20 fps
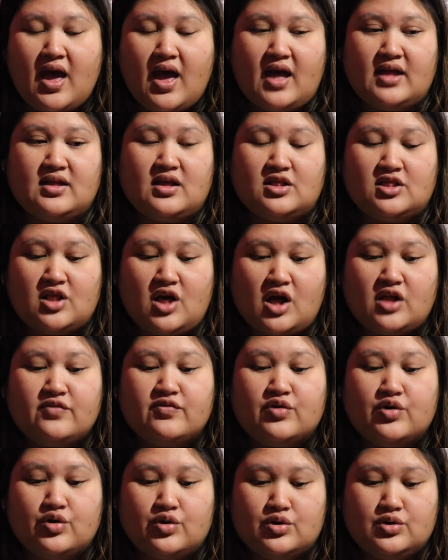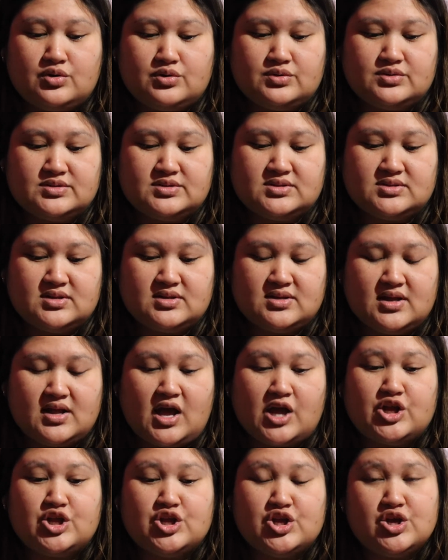And a lot of girls that
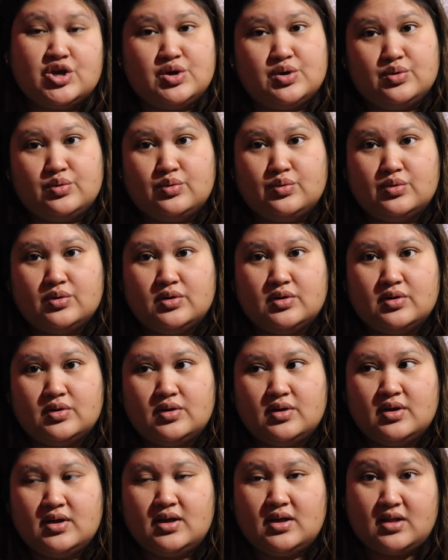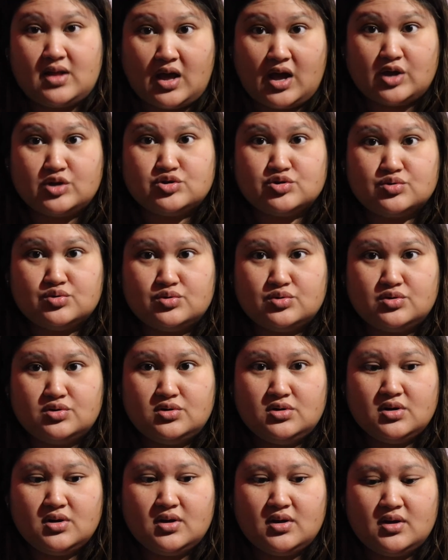I knew in high
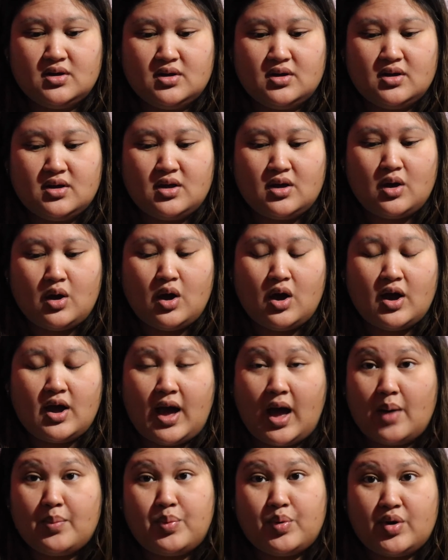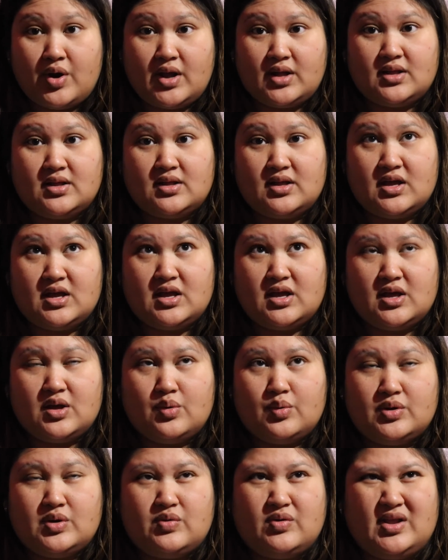school got pregnant
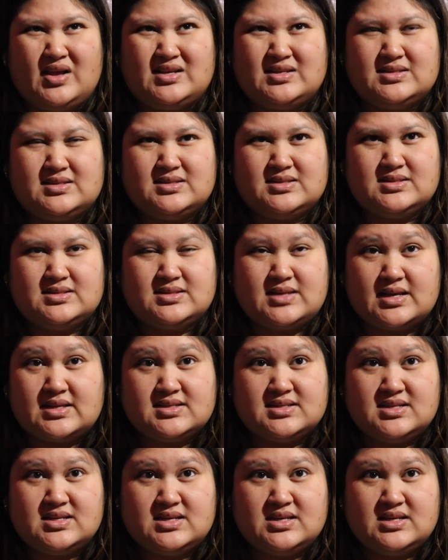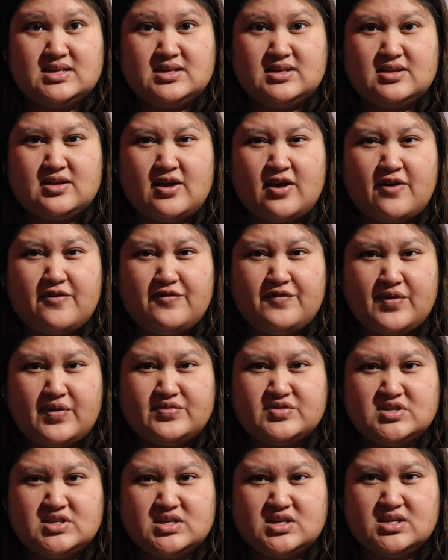when you were like 16,
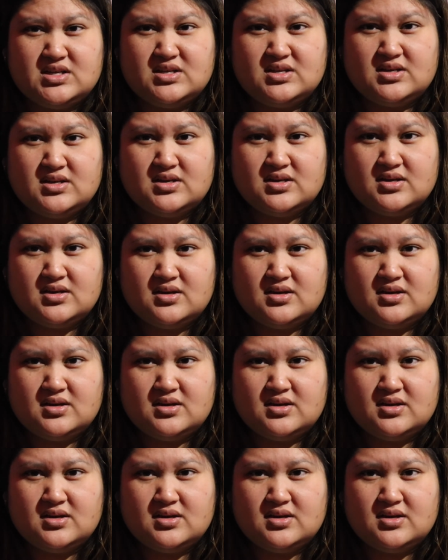15,